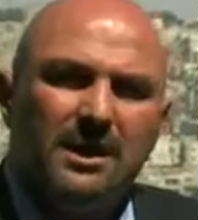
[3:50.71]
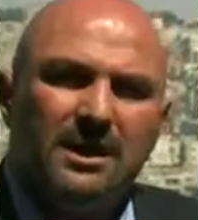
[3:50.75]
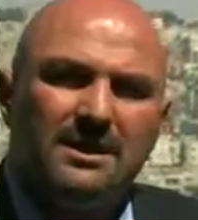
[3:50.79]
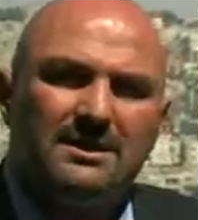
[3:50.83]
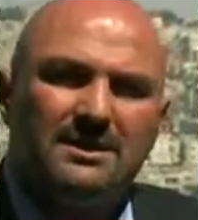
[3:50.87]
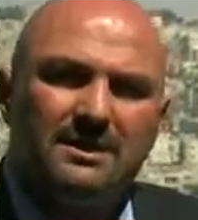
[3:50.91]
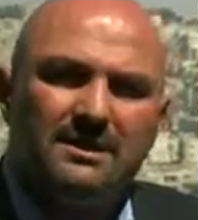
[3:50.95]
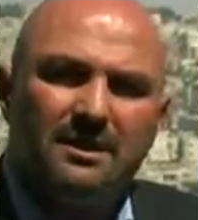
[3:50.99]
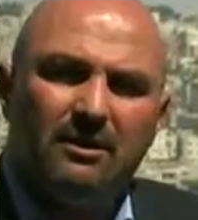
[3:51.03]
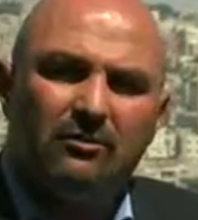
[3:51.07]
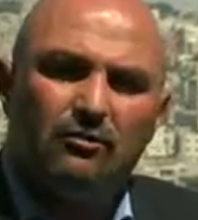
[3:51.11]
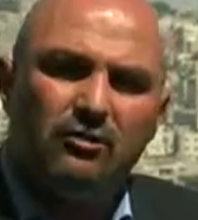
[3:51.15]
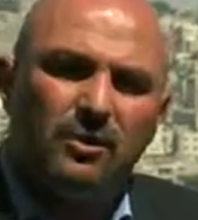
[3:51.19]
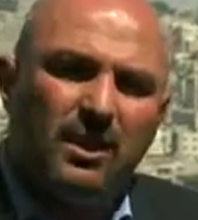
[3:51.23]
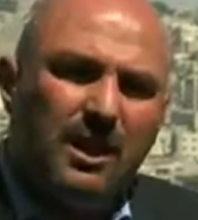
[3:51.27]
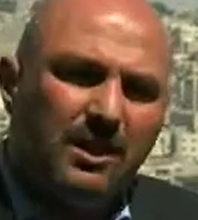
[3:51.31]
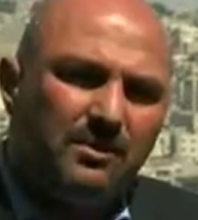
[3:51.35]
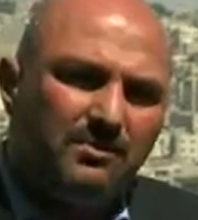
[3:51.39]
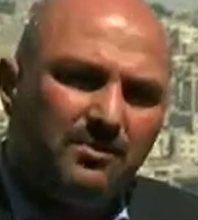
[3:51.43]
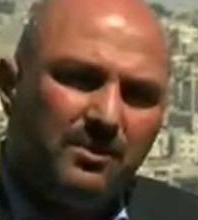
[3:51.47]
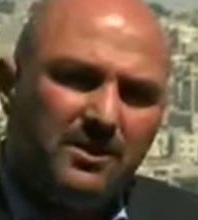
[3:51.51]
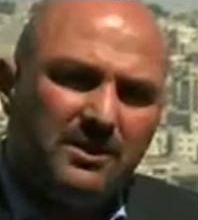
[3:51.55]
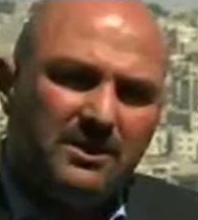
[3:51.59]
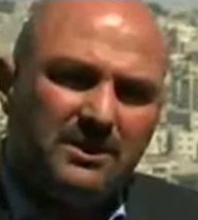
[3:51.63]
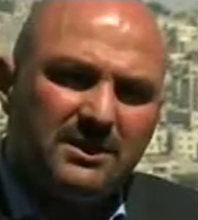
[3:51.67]
it's around
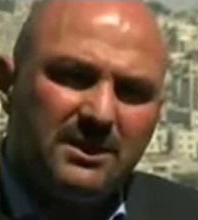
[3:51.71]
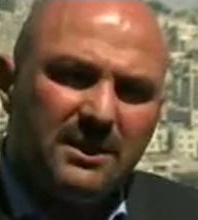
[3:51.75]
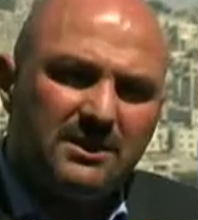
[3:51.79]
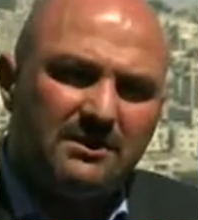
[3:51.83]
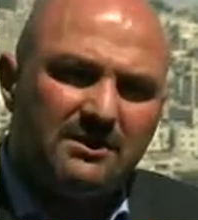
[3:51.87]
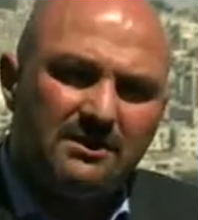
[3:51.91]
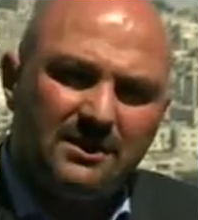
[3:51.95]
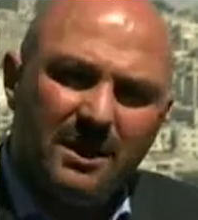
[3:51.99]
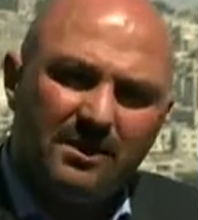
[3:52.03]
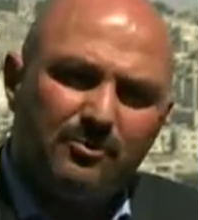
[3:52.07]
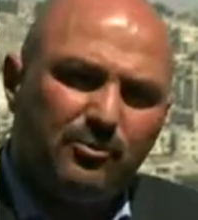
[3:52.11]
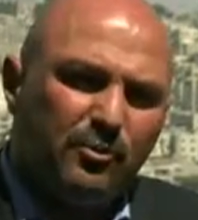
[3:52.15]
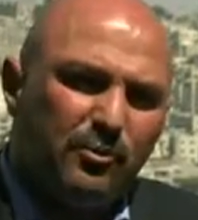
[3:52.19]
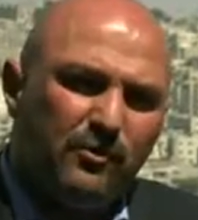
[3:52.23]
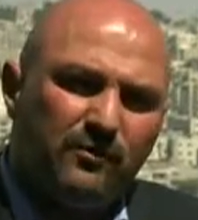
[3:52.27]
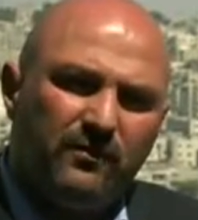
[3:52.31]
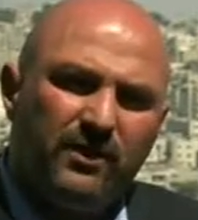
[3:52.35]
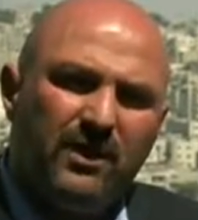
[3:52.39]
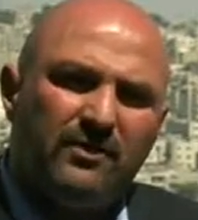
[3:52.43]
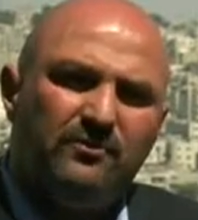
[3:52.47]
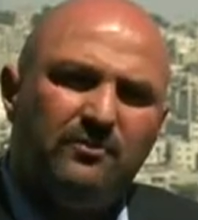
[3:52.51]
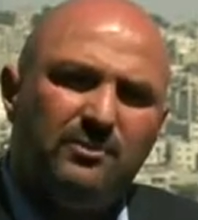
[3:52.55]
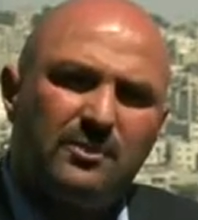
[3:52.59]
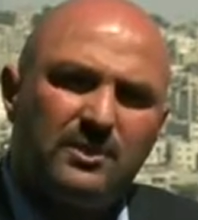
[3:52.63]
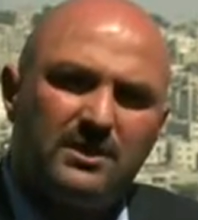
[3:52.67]
9%,
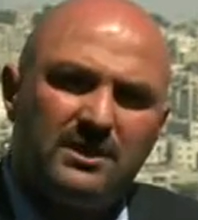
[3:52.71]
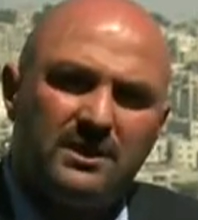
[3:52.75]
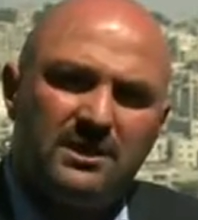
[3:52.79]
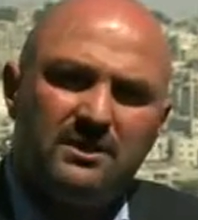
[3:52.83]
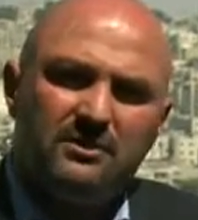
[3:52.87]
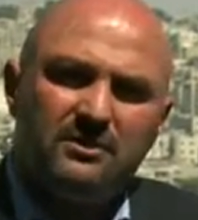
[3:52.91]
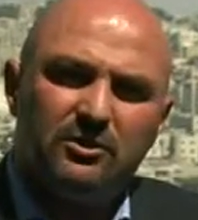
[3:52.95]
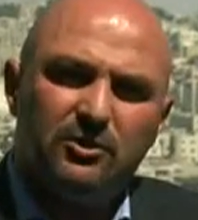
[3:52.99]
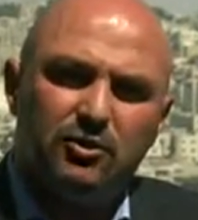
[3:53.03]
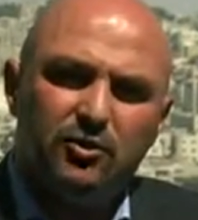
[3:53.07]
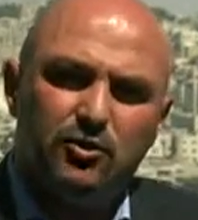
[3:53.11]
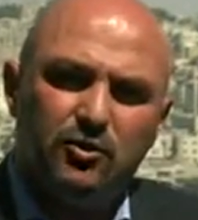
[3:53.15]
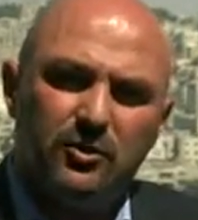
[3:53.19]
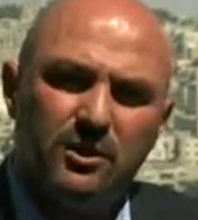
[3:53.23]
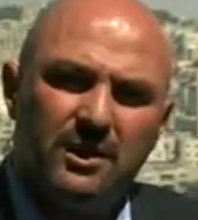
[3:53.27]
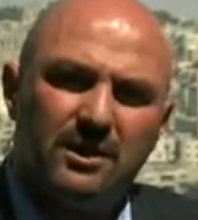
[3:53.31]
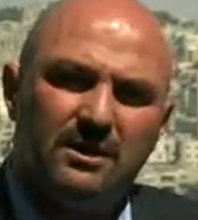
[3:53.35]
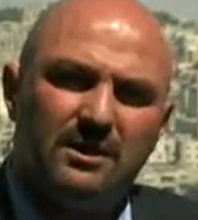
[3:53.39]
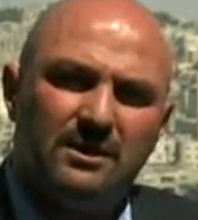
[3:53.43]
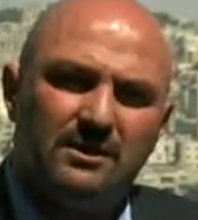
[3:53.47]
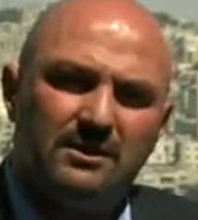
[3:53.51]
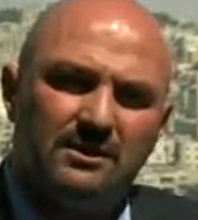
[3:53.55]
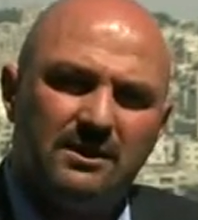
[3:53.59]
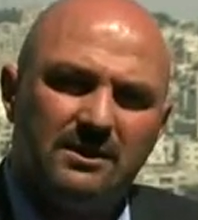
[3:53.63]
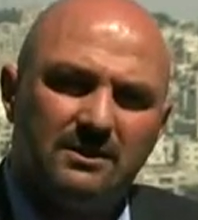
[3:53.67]
9.5% in
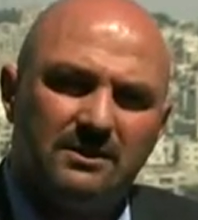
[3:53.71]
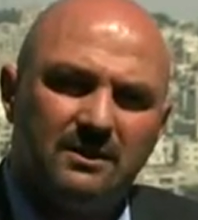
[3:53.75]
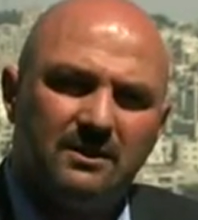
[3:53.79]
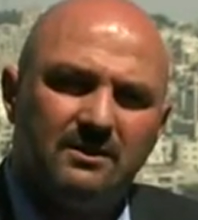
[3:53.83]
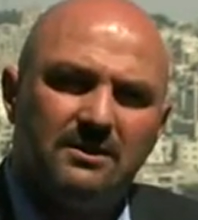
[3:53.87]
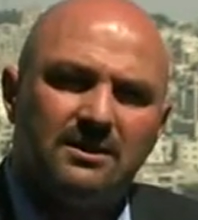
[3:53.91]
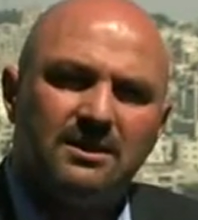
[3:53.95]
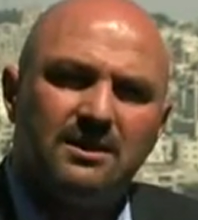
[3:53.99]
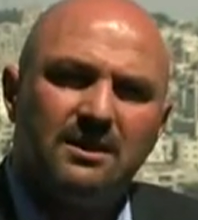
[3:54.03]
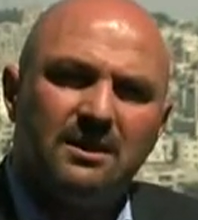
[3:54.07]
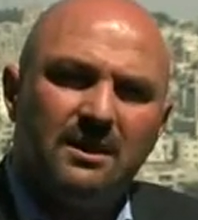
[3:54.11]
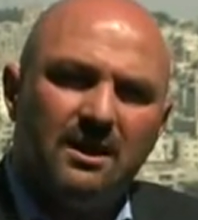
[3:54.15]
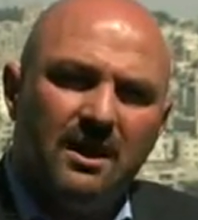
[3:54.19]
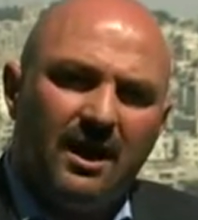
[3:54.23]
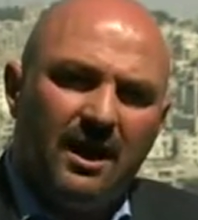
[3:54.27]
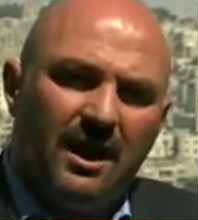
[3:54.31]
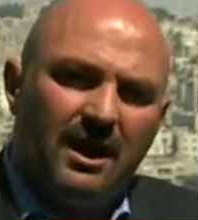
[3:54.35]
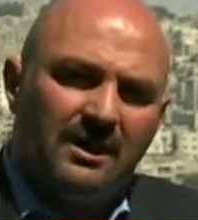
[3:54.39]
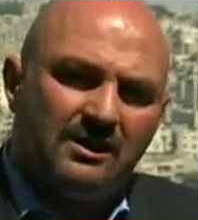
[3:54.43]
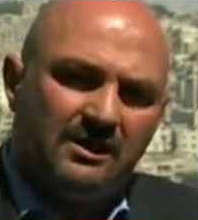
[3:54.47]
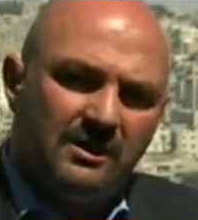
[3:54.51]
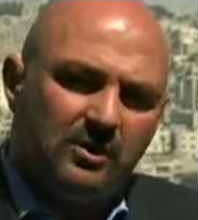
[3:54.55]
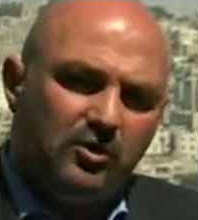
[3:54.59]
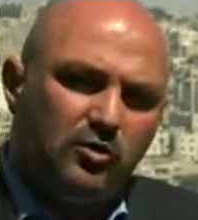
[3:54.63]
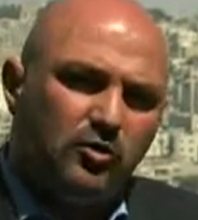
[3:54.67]
Jordanian dinars,
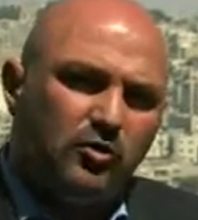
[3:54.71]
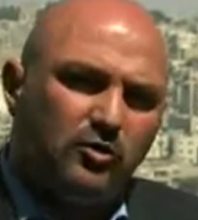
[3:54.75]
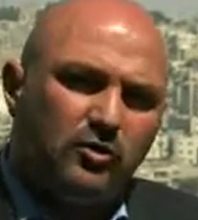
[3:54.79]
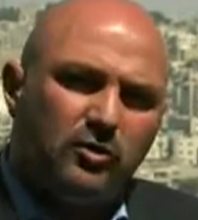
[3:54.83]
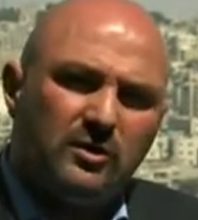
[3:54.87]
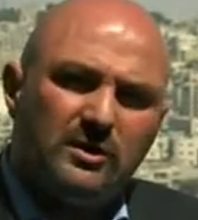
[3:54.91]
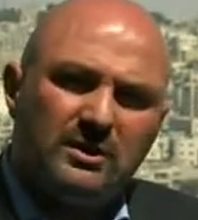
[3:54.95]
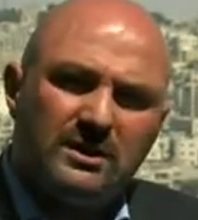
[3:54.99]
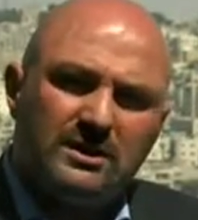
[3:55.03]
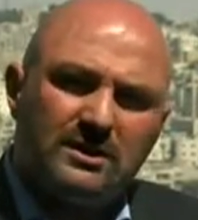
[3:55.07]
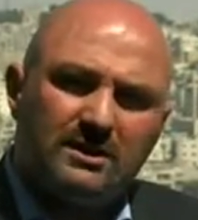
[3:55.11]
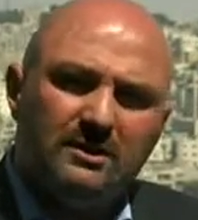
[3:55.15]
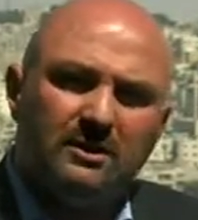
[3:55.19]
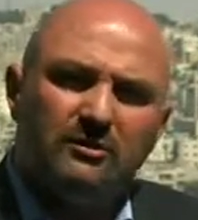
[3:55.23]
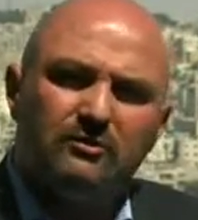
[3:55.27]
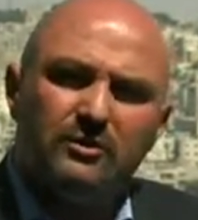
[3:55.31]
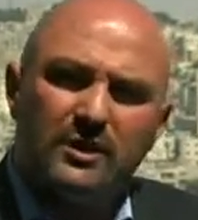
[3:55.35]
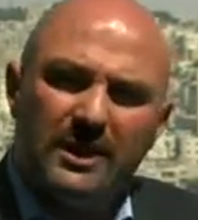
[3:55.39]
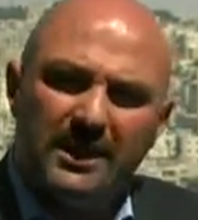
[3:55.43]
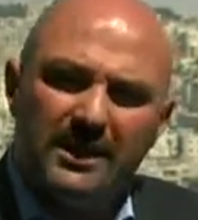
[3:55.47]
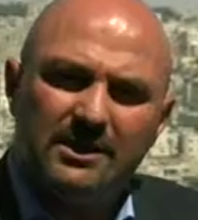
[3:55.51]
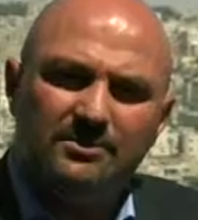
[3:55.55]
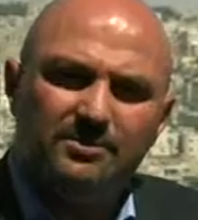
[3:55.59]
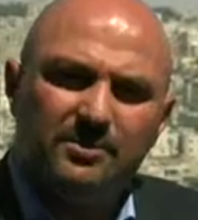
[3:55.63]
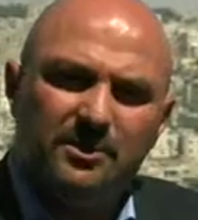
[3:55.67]
and in euros it's
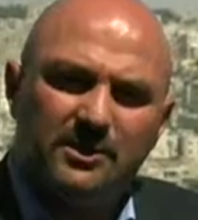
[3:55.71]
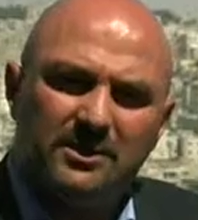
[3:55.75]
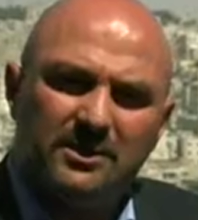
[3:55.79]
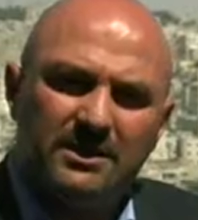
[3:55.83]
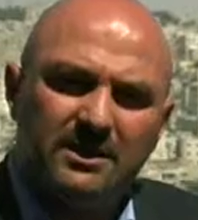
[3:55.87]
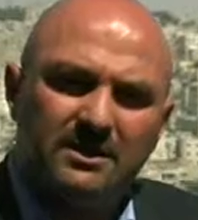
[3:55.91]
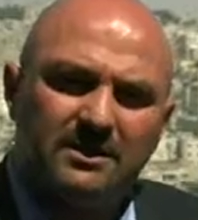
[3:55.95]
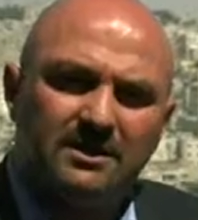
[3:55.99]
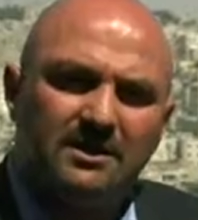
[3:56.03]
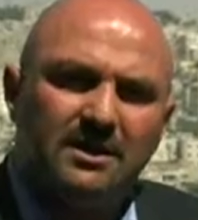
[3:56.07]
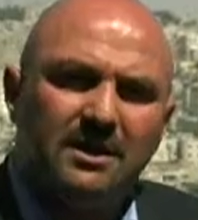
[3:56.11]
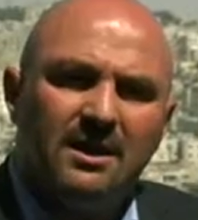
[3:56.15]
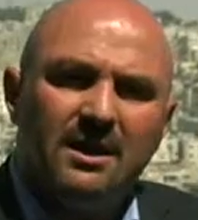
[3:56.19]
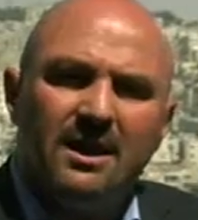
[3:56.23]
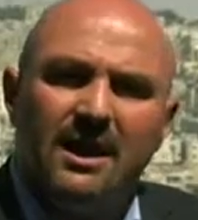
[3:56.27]
around 8%.